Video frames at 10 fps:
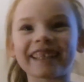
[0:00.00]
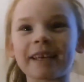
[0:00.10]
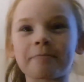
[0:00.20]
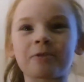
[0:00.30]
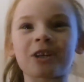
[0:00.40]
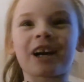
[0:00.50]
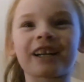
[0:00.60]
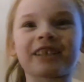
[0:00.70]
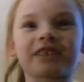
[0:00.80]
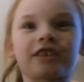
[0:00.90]
Them
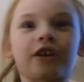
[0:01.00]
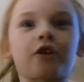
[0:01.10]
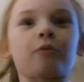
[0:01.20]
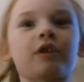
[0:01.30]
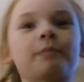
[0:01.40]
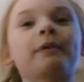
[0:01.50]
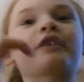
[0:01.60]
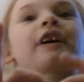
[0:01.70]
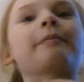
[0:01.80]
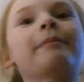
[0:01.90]
giant circle ones, but
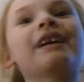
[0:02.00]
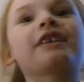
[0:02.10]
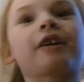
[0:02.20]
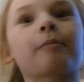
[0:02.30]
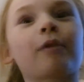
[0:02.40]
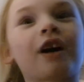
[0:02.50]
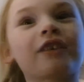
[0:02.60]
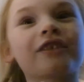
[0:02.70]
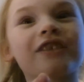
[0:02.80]
they're medium ones.